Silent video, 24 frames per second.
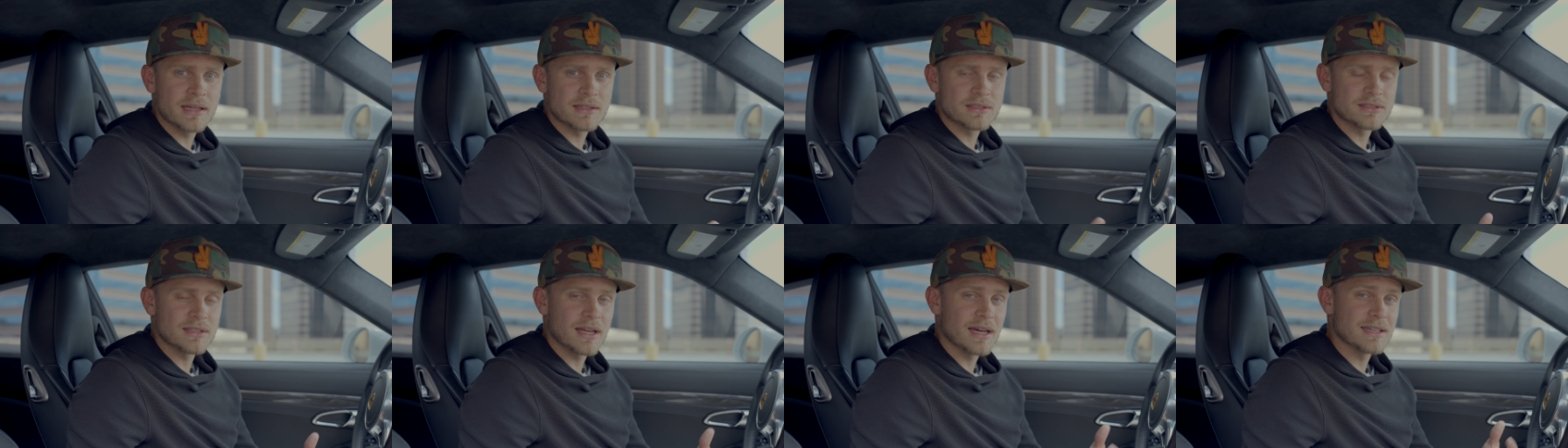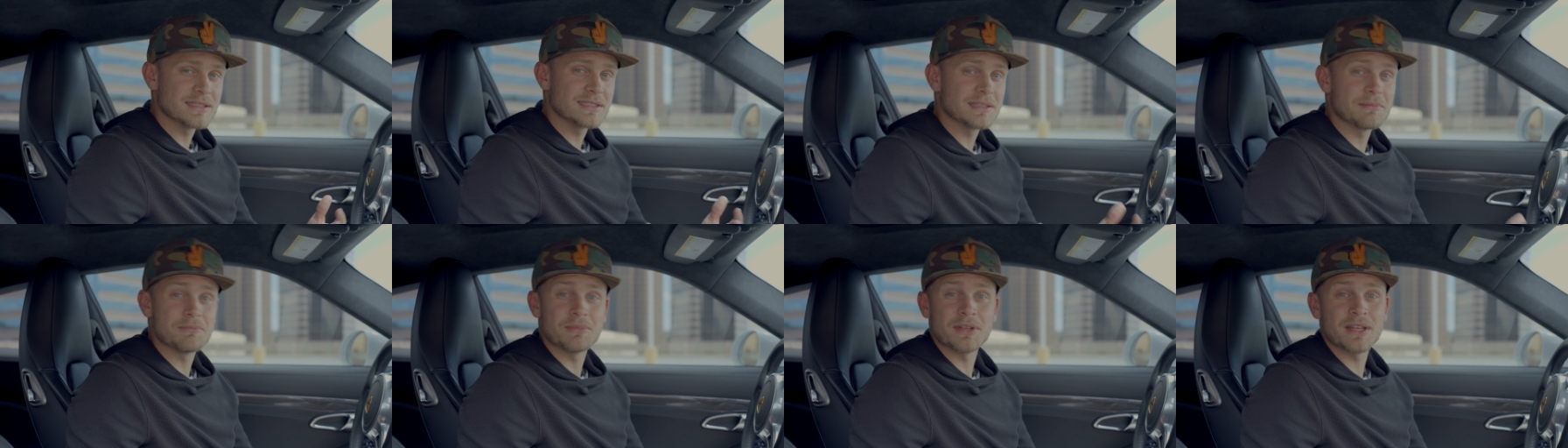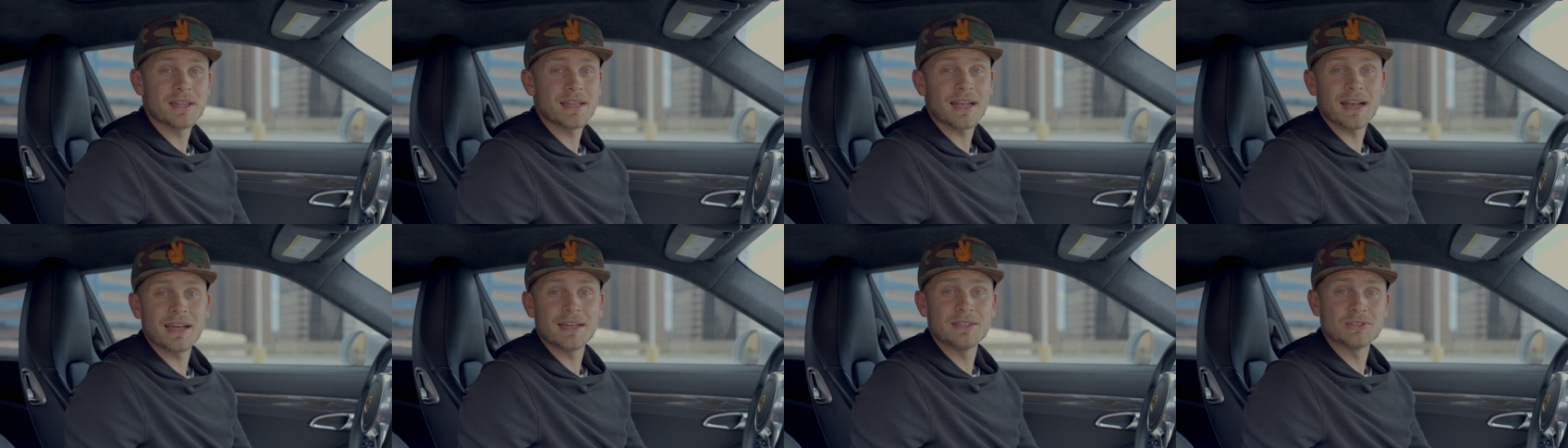It's not
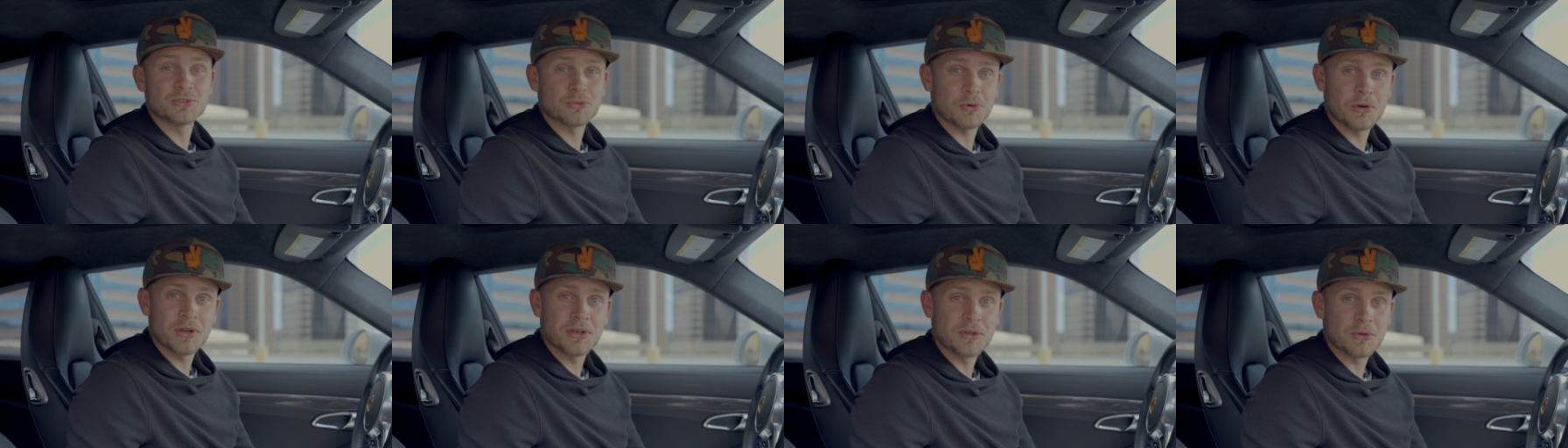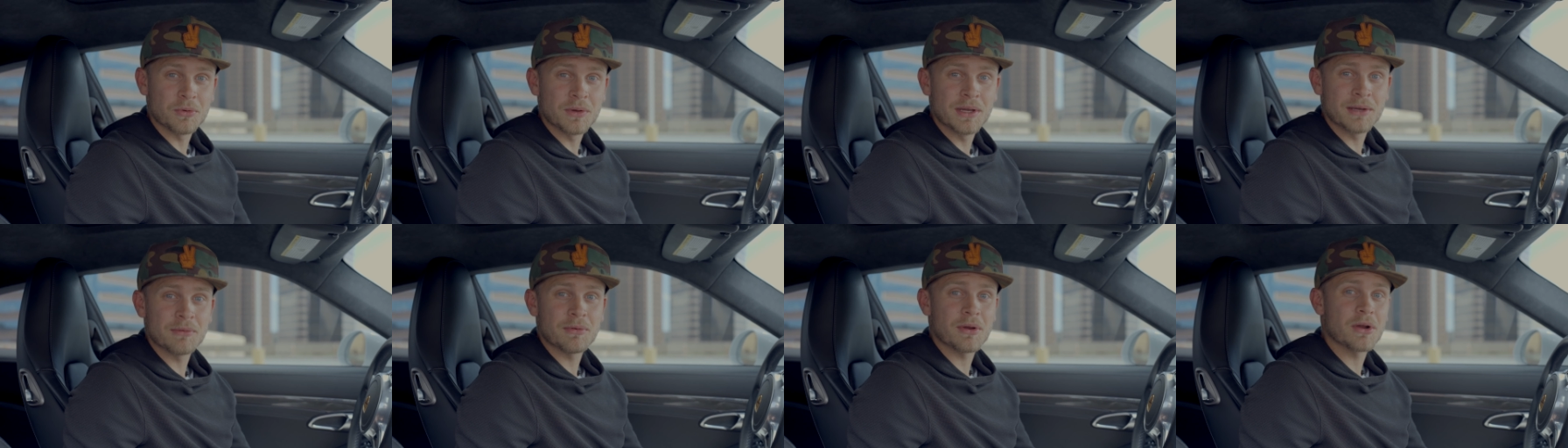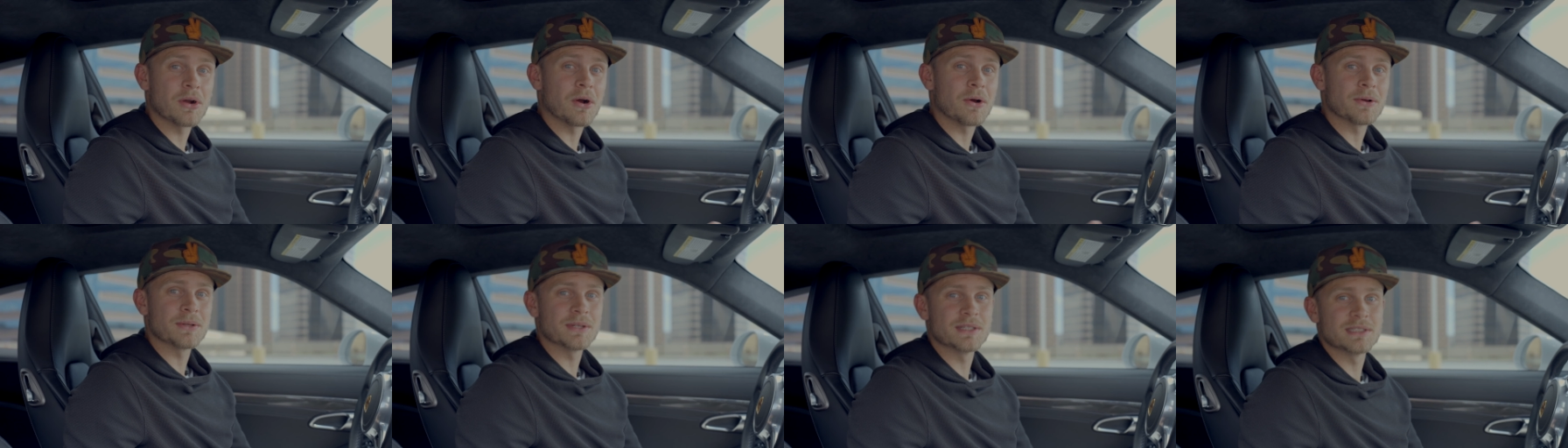something that I enjoy doing,
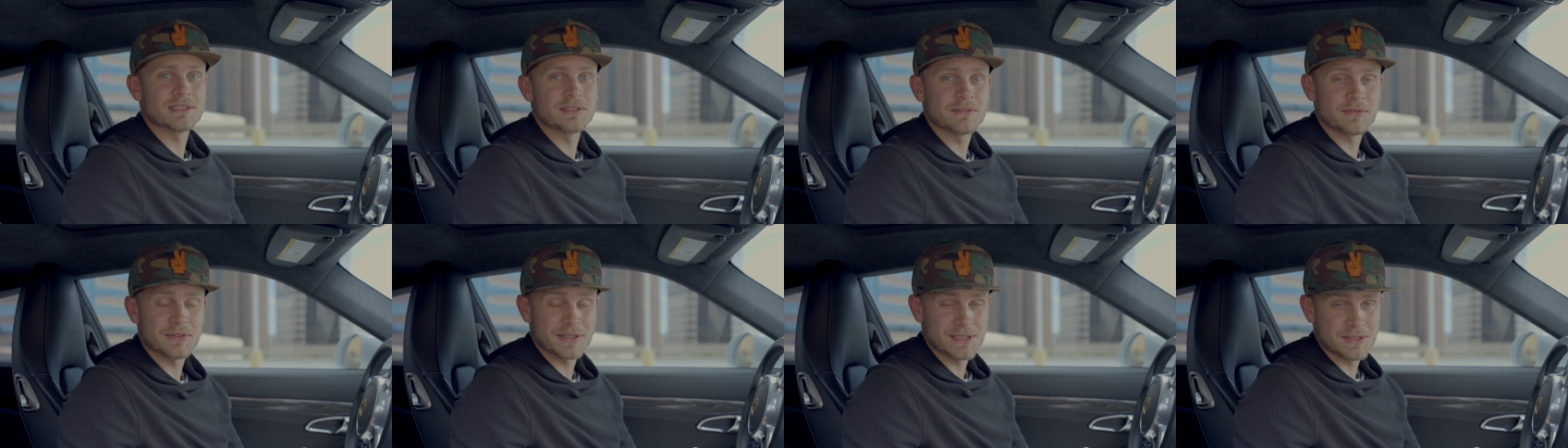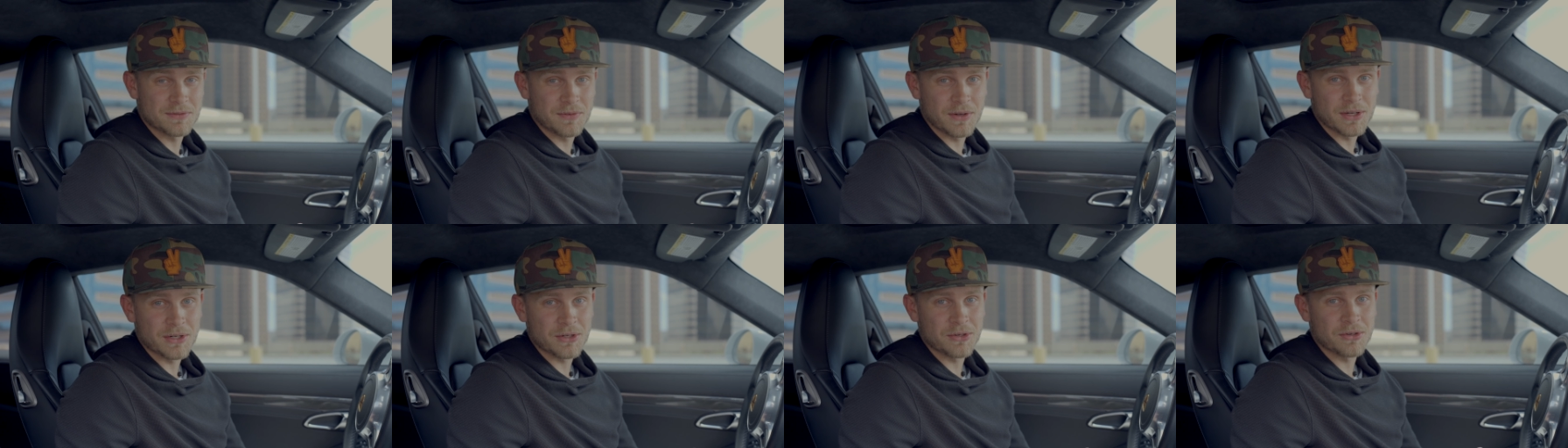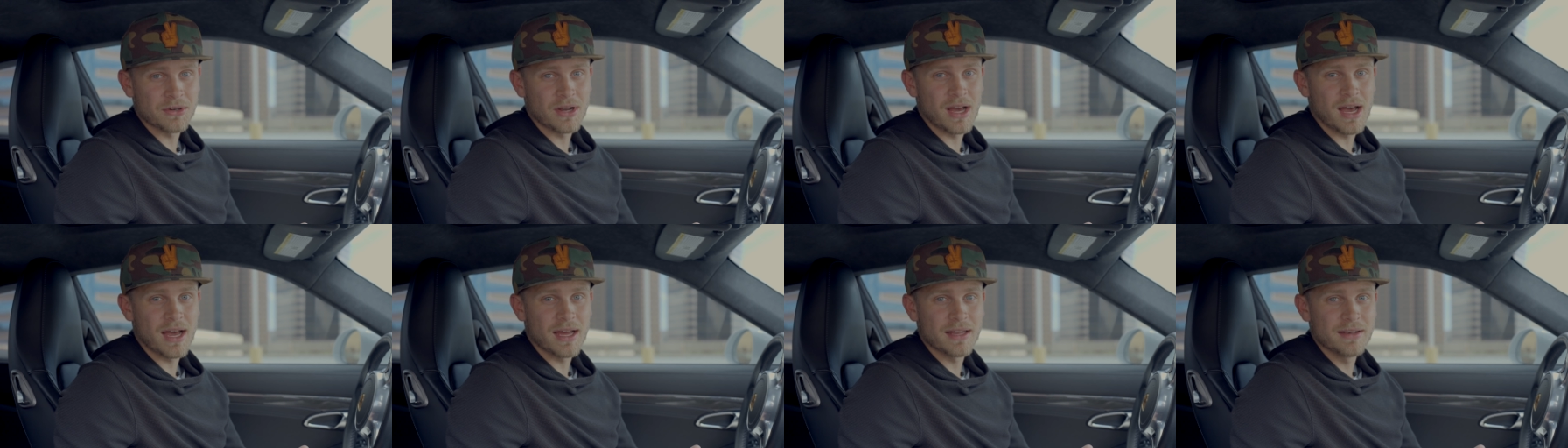regardless if it's fun or
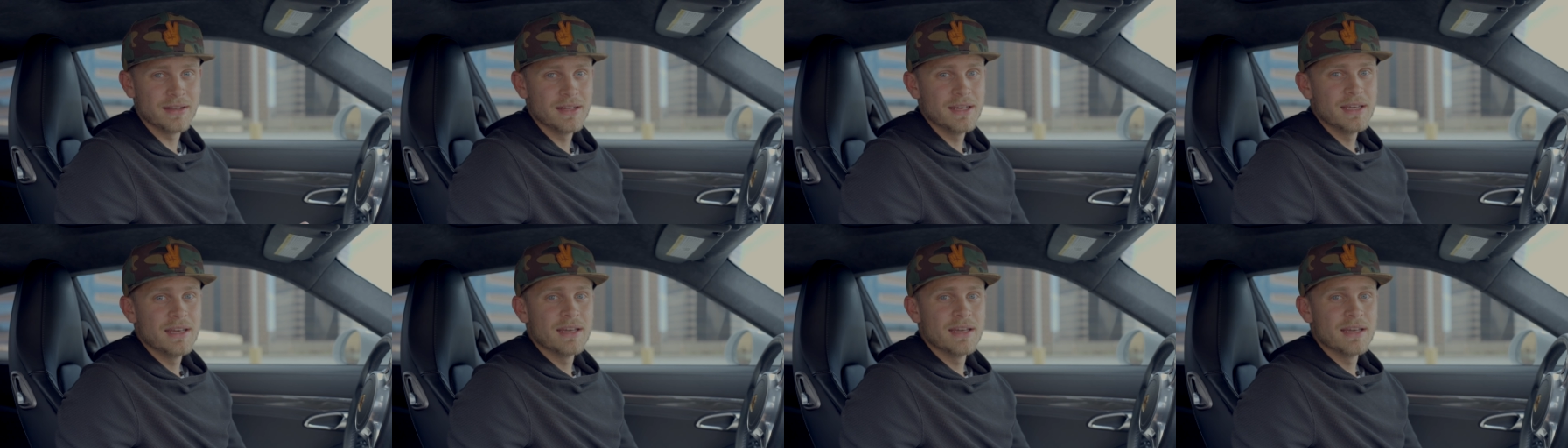not.